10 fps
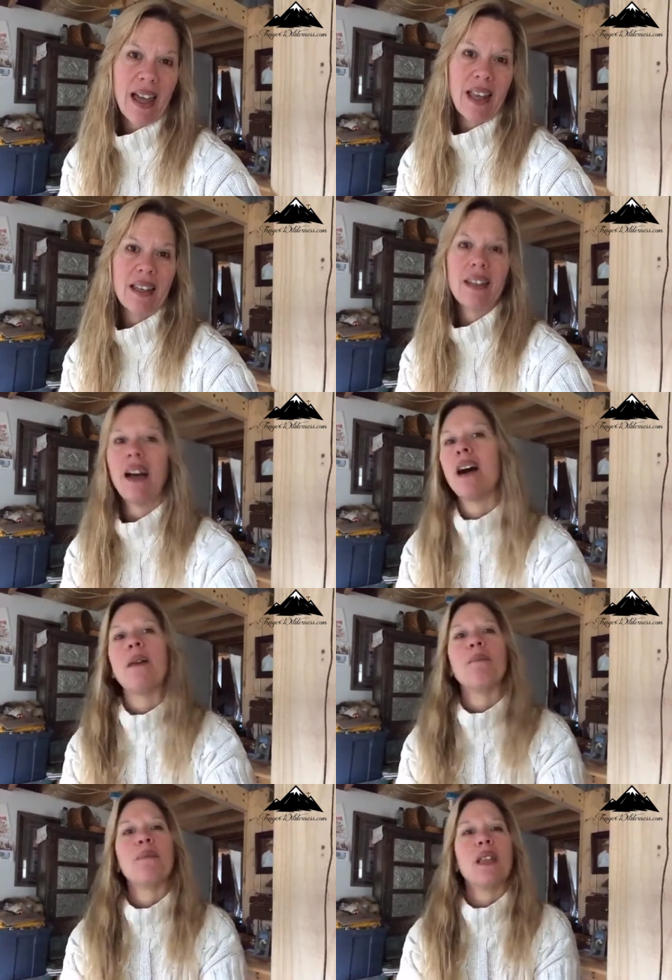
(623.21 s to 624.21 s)
And
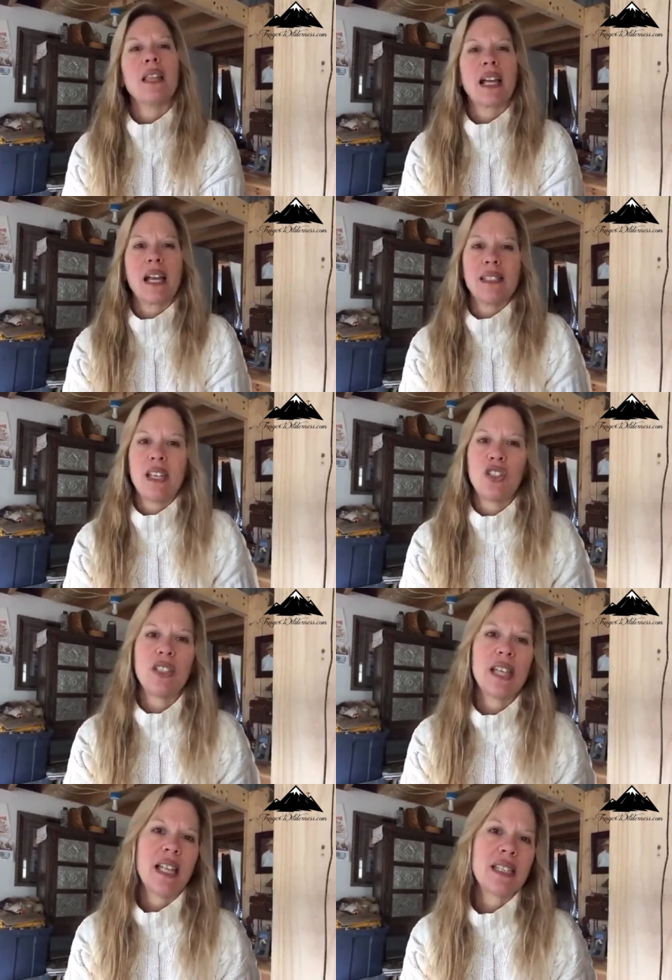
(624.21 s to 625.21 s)
um, like I said,
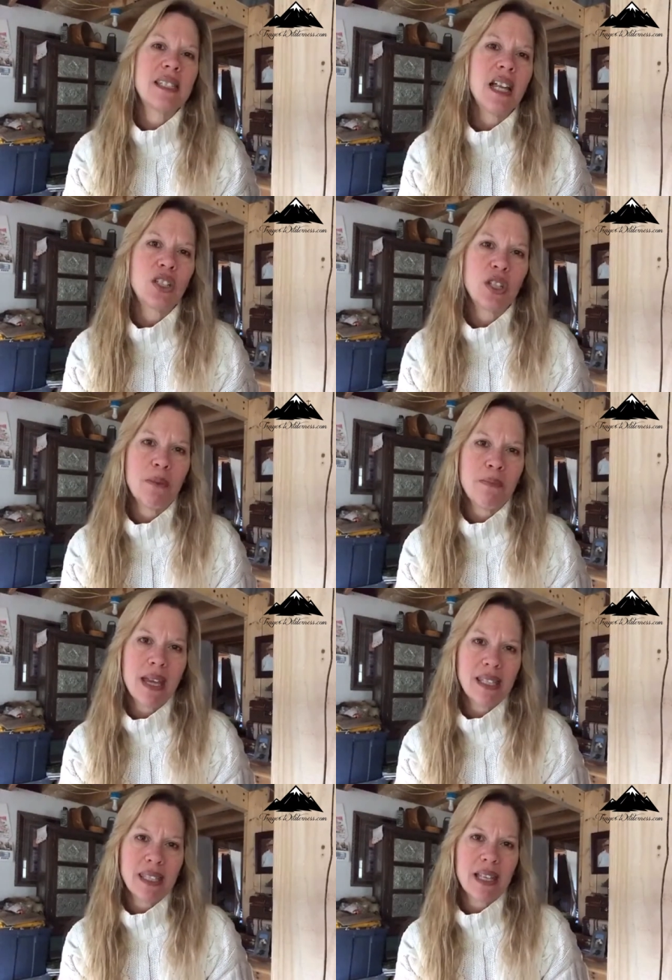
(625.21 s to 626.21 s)
she's had such
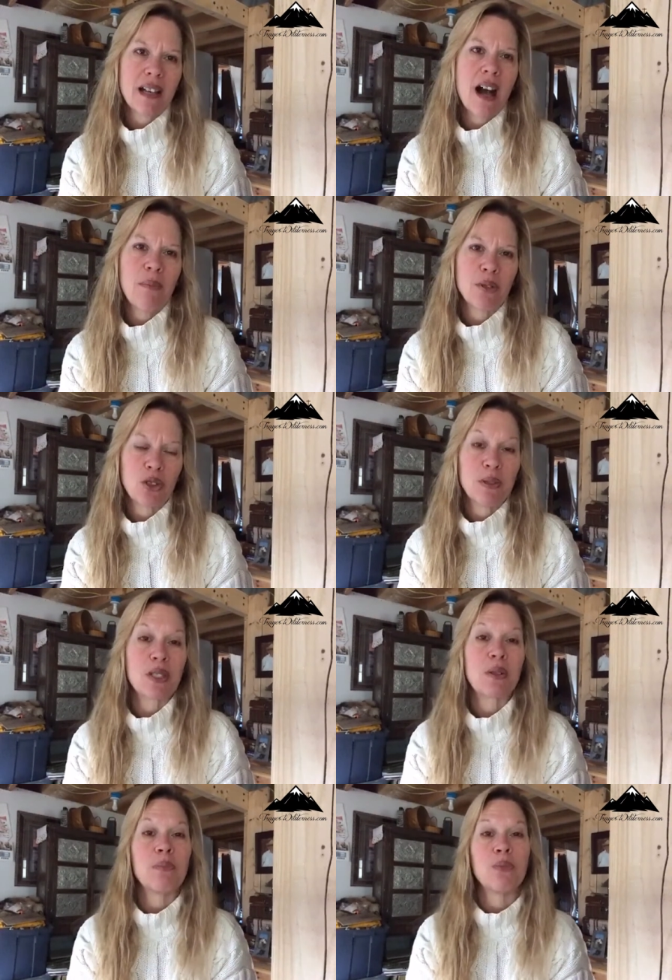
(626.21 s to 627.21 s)
amazing
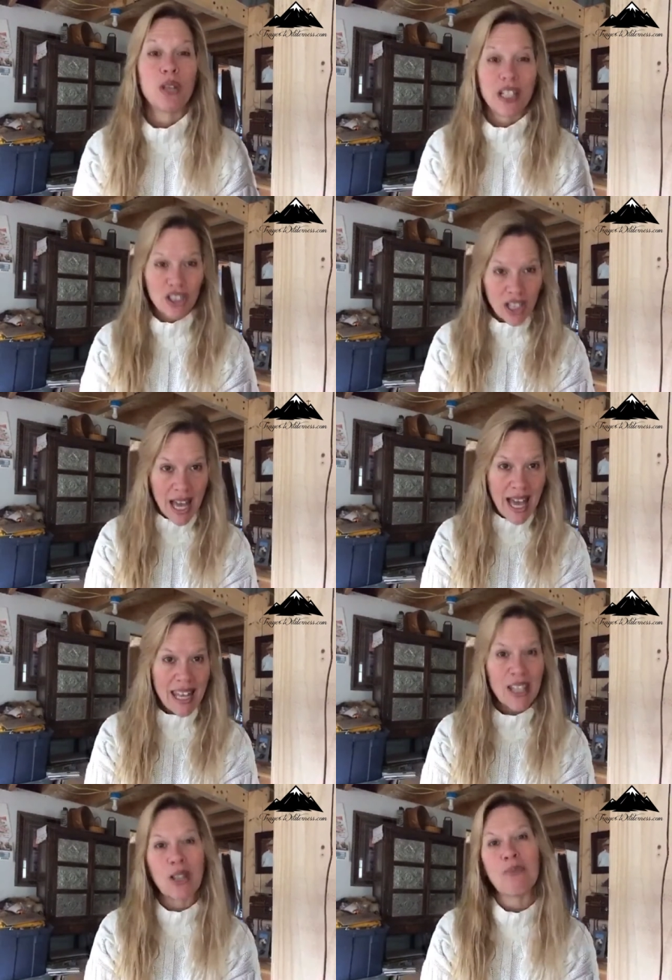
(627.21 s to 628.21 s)
accomplishments. Good morning,
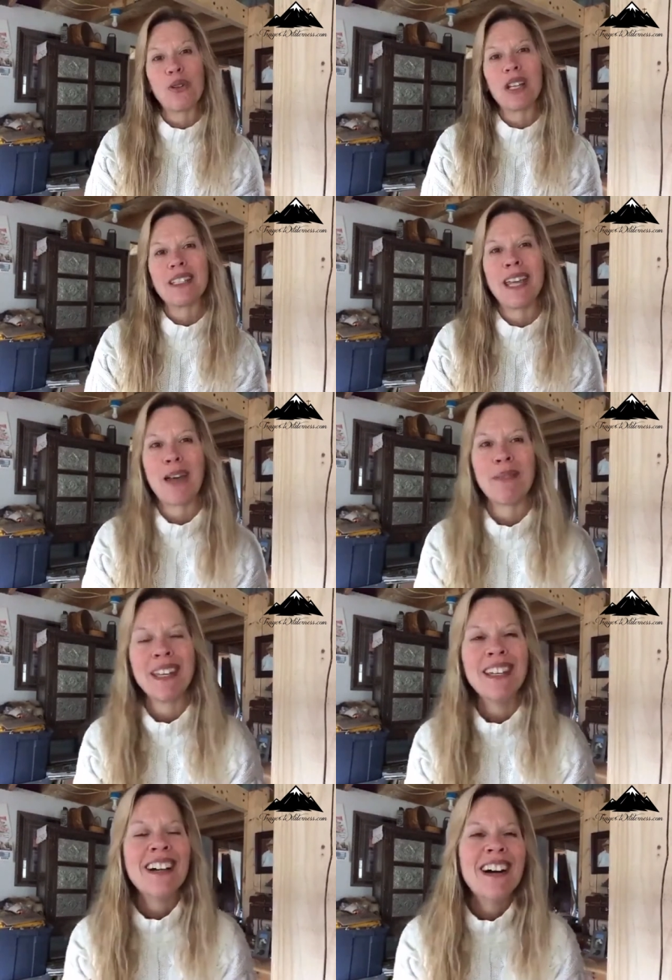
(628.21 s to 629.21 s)
Chad, and good morning,
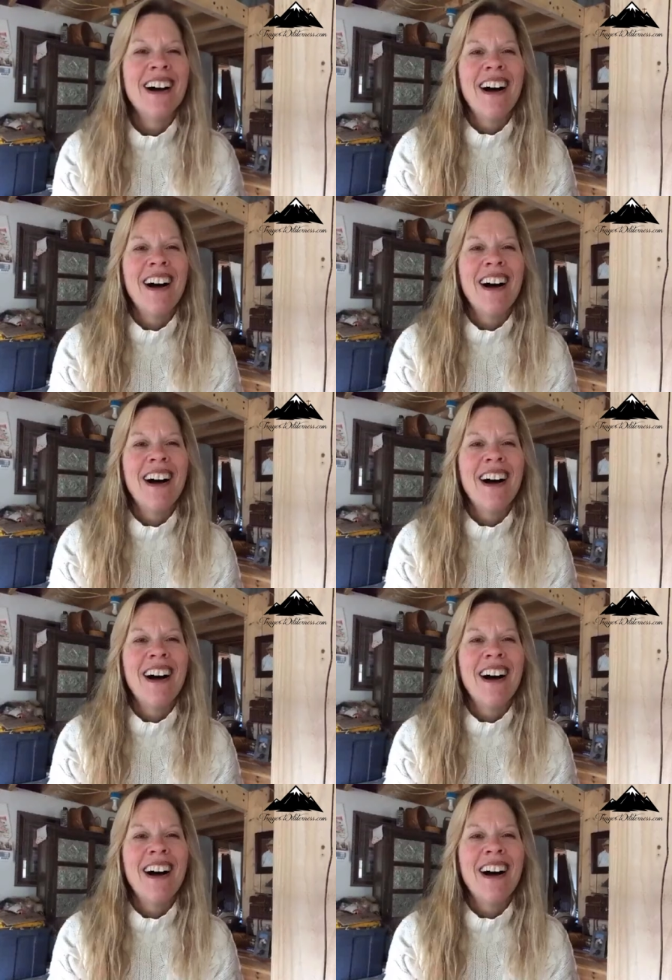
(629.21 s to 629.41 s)
Tammy.